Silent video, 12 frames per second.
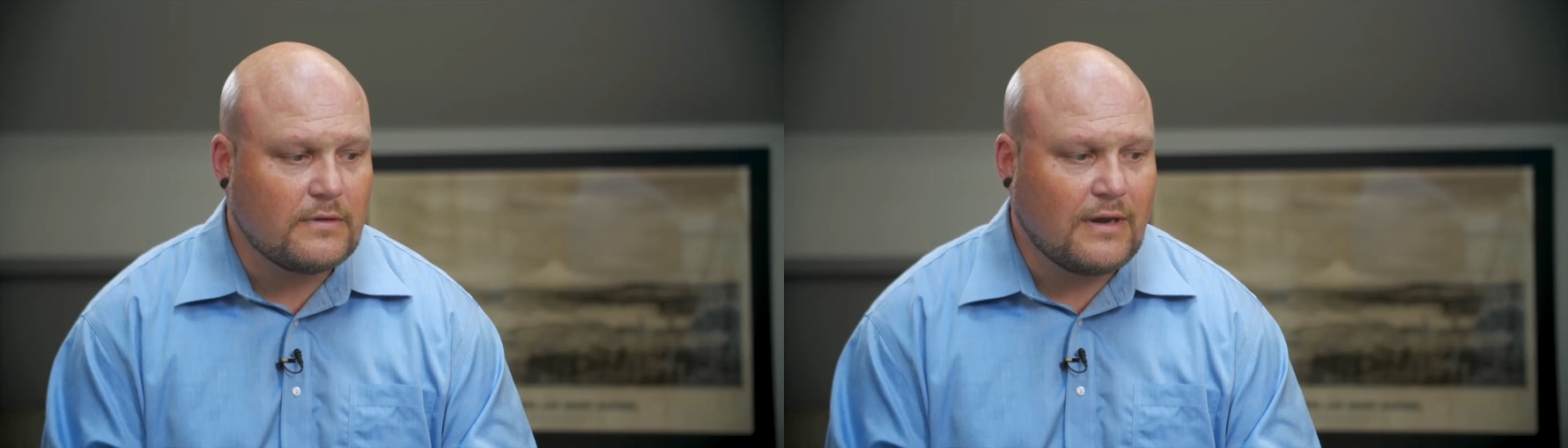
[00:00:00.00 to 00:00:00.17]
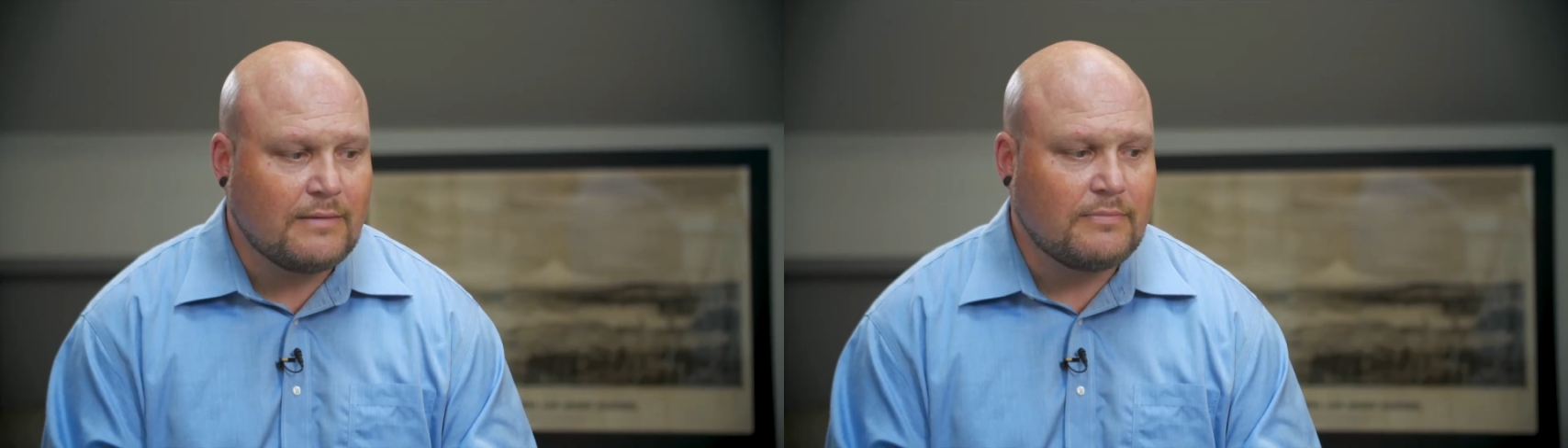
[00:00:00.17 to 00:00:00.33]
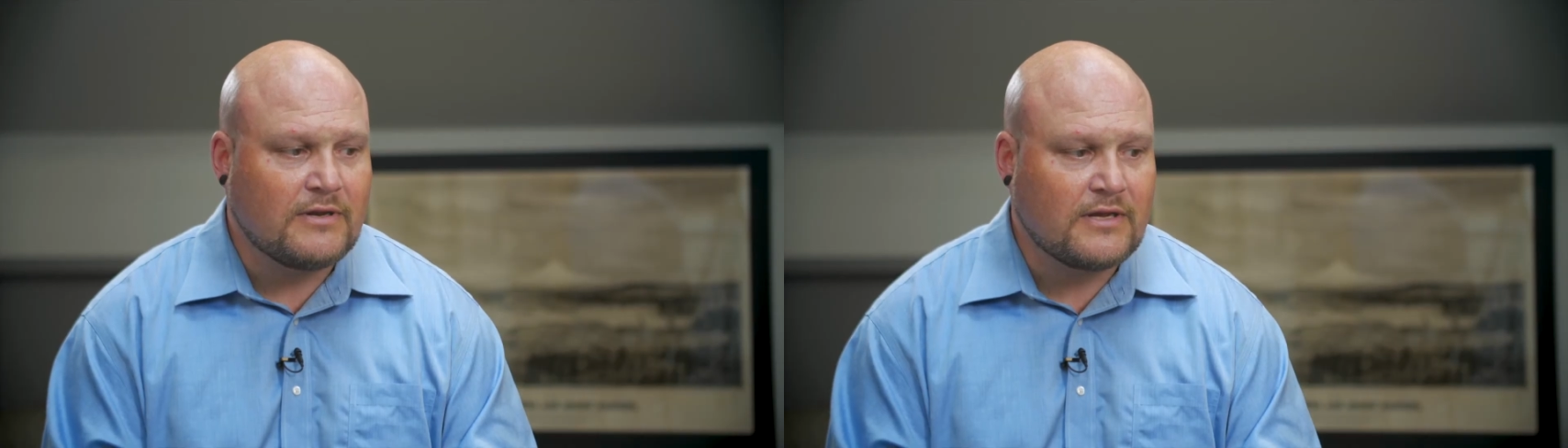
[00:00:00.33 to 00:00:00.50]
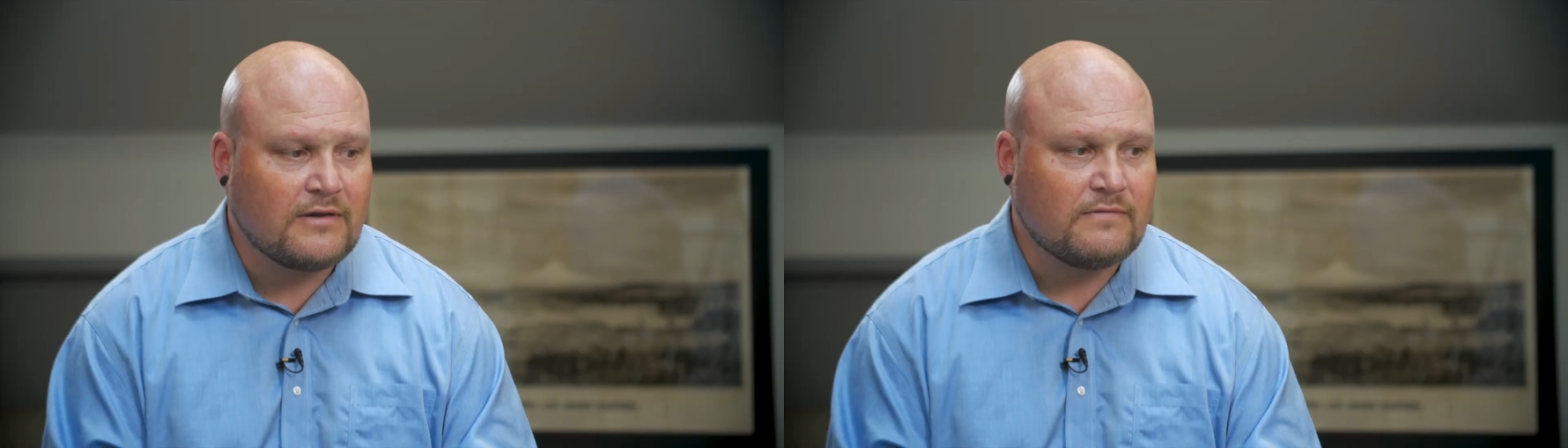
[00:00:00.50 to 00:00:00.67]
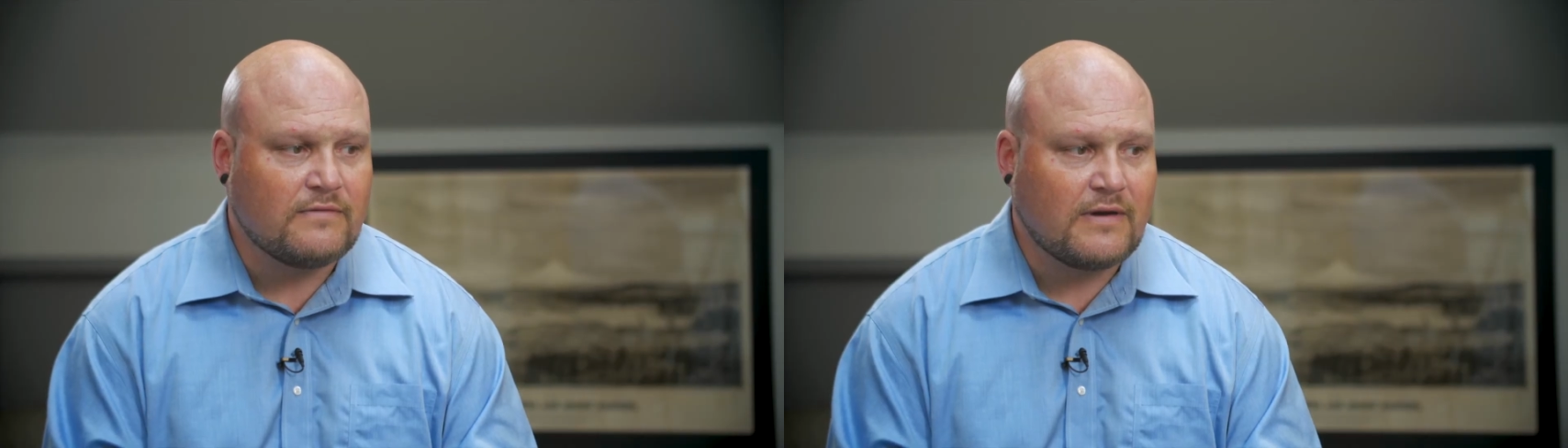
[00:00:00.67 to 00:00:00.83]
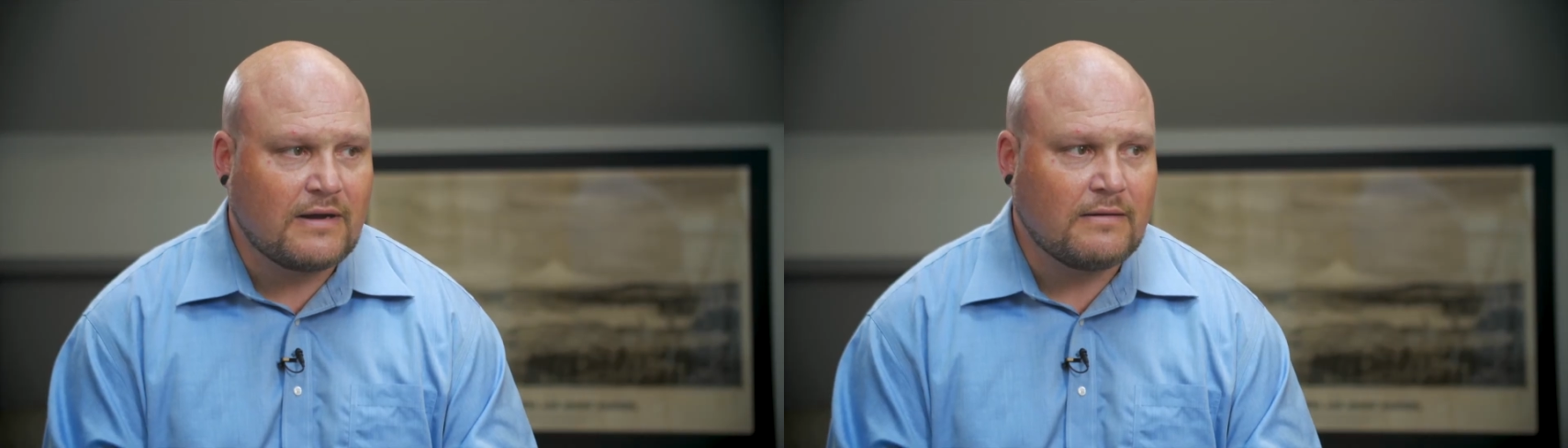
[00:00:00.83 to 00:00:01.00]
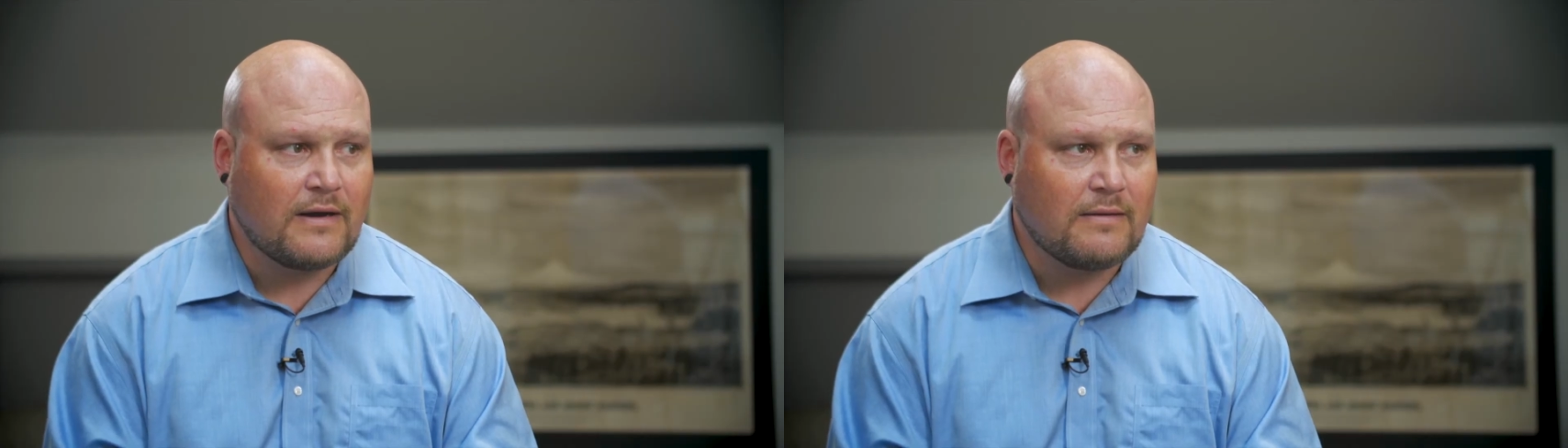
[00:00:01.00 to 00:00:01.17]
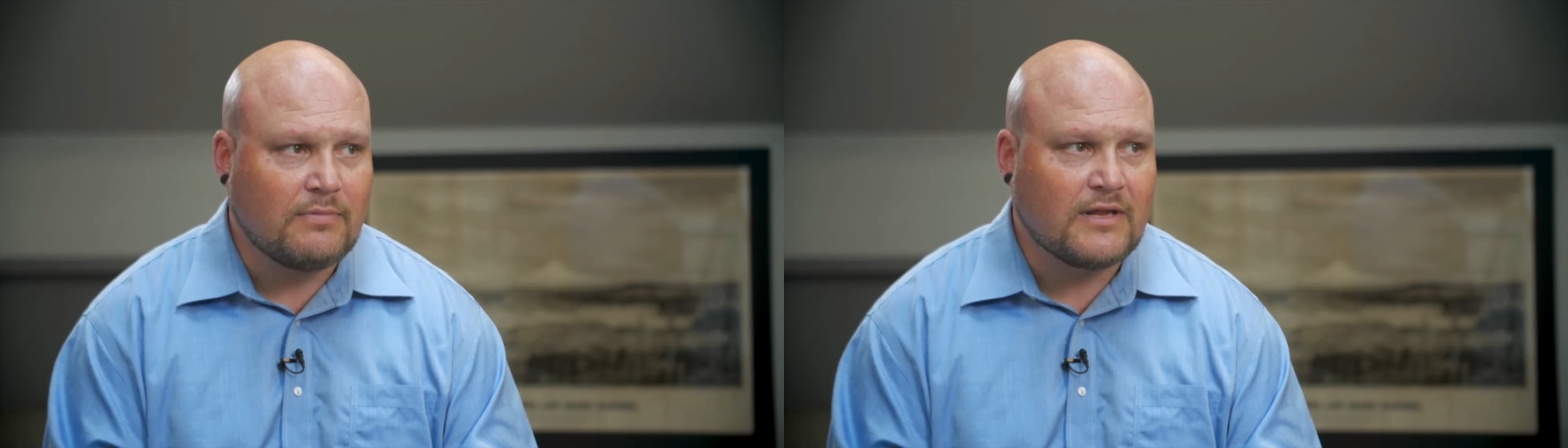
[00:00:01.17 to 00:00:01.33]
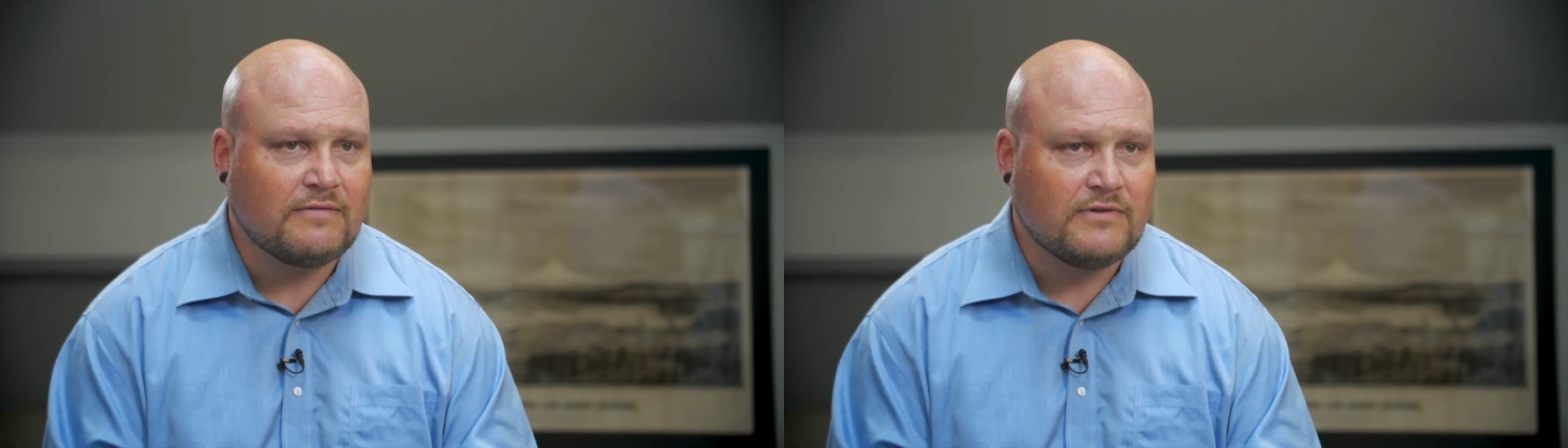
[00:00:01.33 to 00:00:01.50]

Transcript: I believe